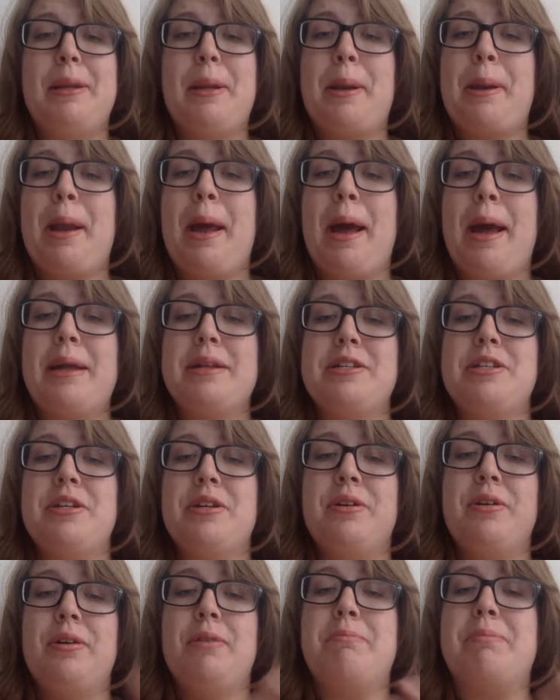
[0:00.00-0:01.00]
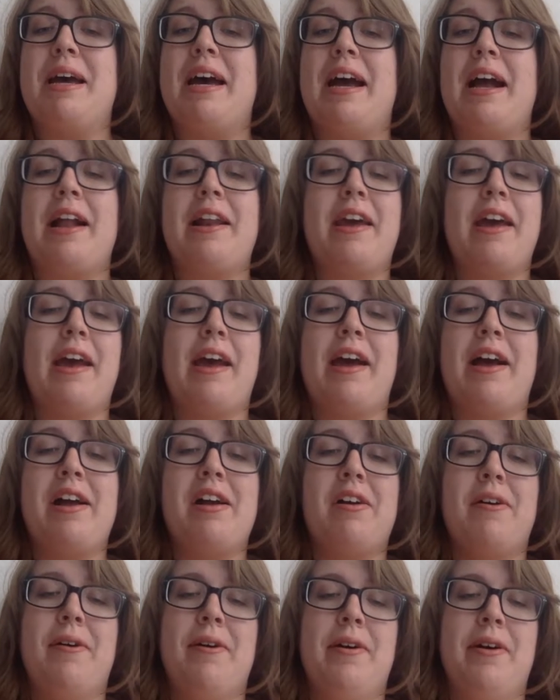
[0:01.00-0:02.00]
not too bad
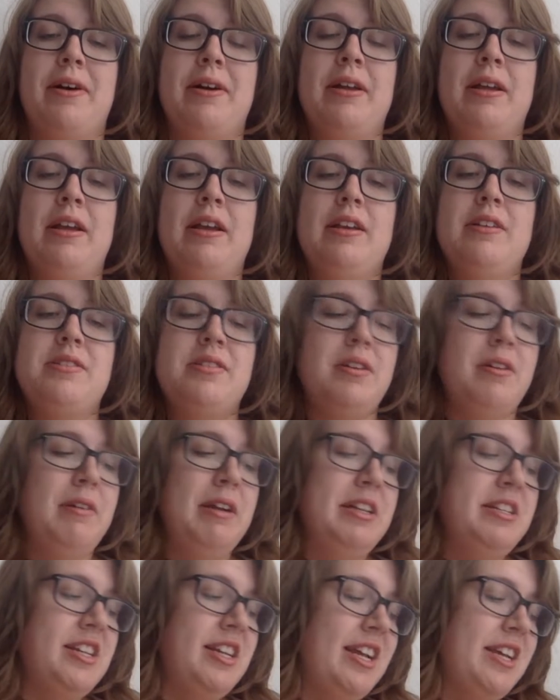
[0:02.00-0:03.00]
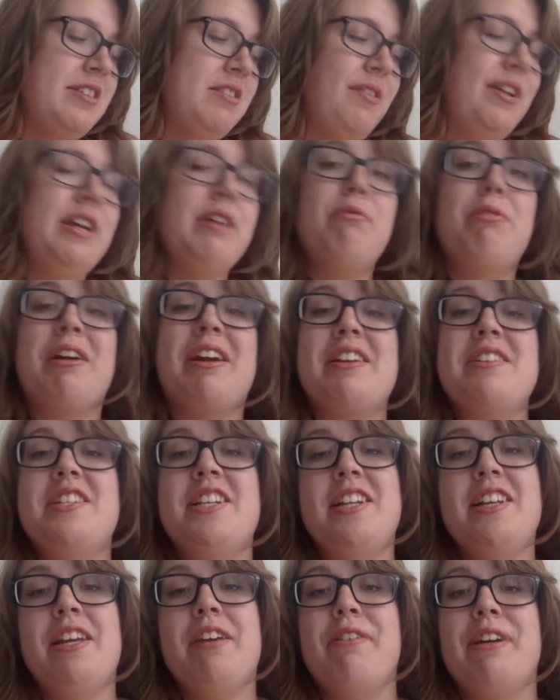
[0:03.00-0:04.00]
at all. So in today's video, we're
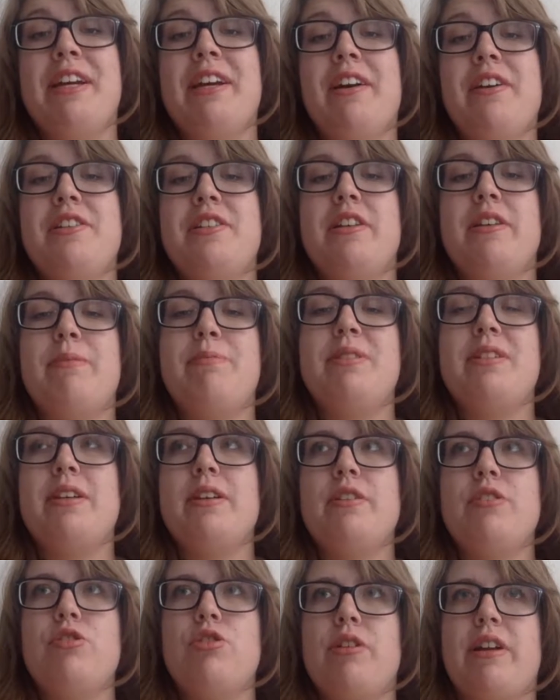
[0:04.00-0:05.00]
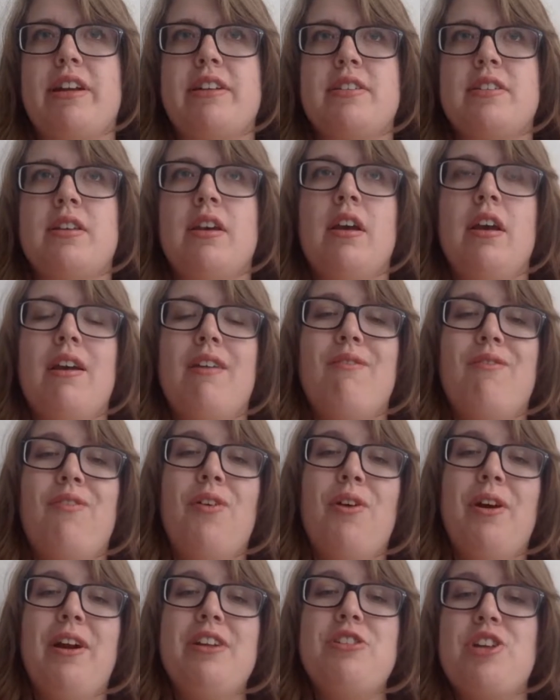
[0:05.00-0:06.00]
continuing our tips and tricks
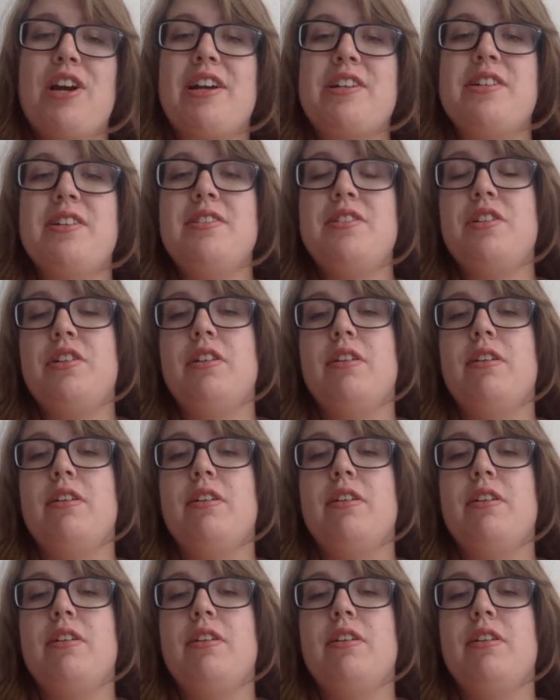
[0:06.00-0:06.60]
for attractions